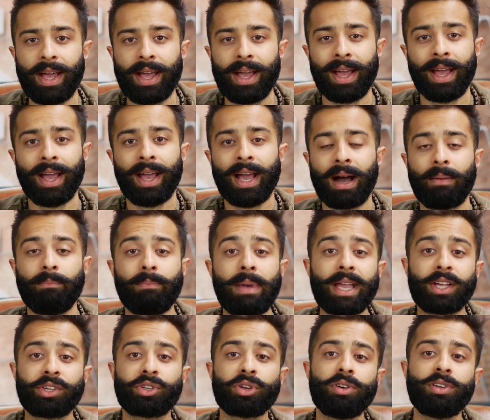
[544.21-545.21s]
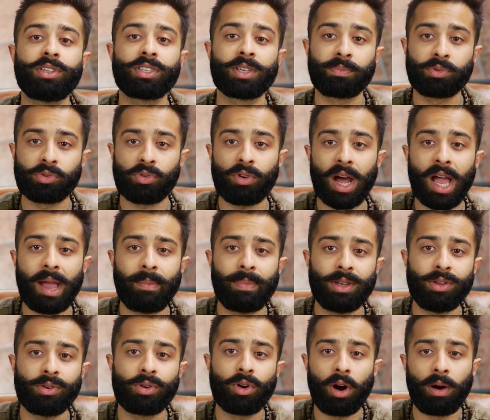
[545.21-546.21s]
there. And make sure you subscribe
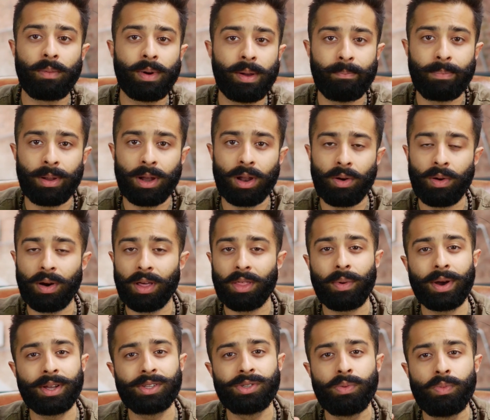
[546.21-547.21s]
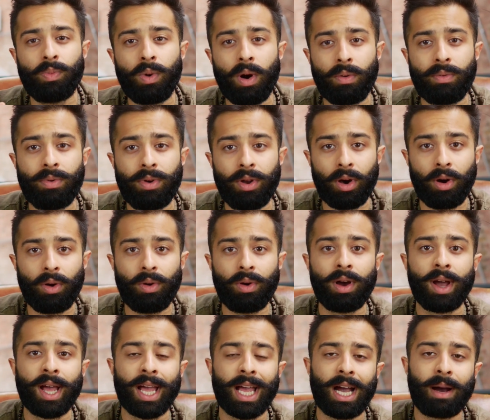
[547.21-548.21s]
and you comment below, otherwise you won't
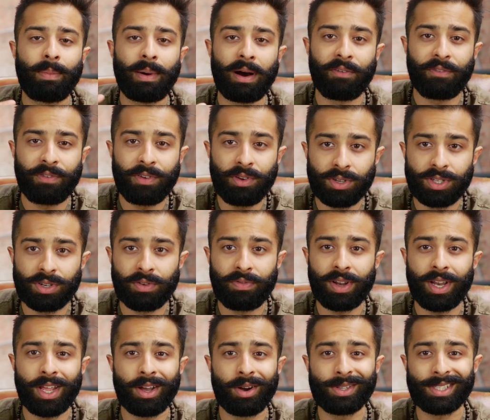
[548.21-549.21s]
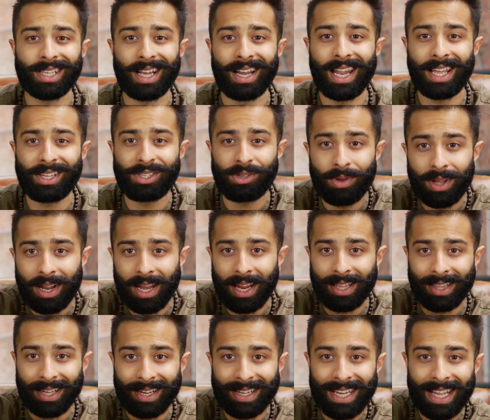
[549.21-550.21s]
know about future videos unless you
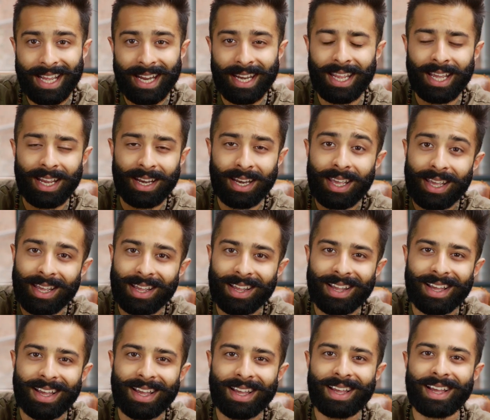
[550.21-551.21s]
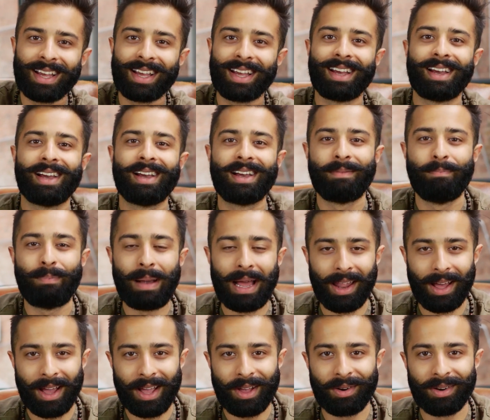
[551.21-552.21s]
click that ding ding ding
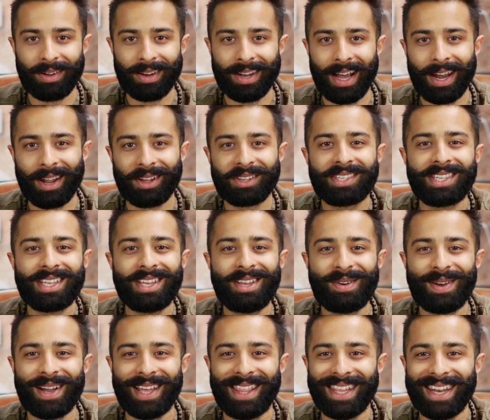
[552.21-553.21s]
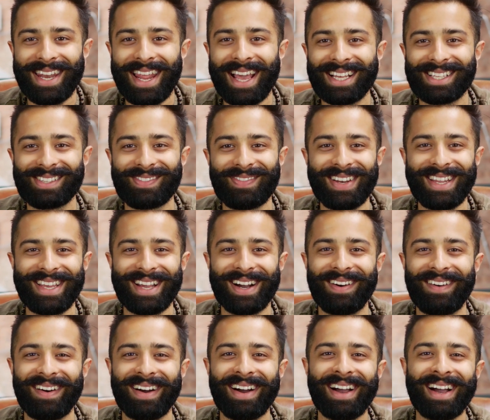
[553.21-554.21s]
bell icon. And I'll see you in the next
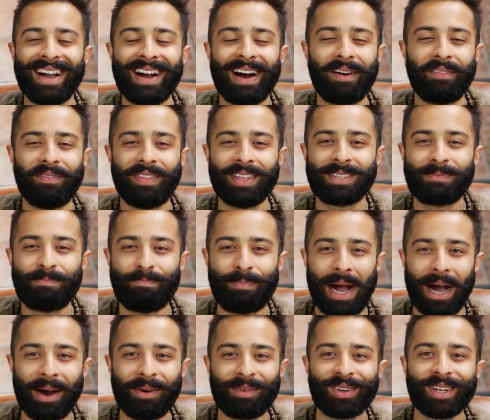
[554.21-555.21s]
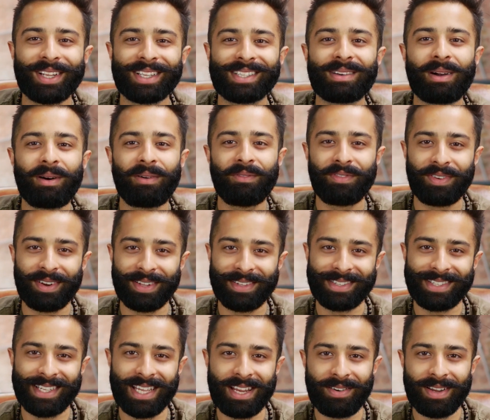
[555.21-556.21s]
video of this Boundless
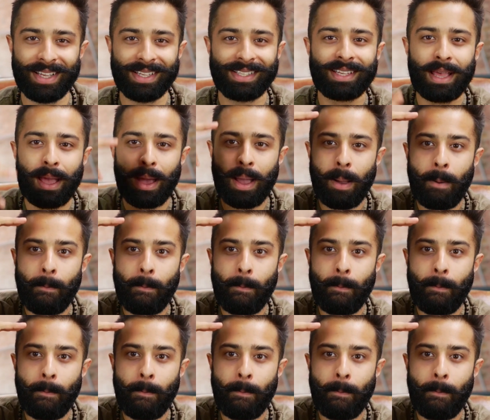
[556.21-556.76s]
Confidence series.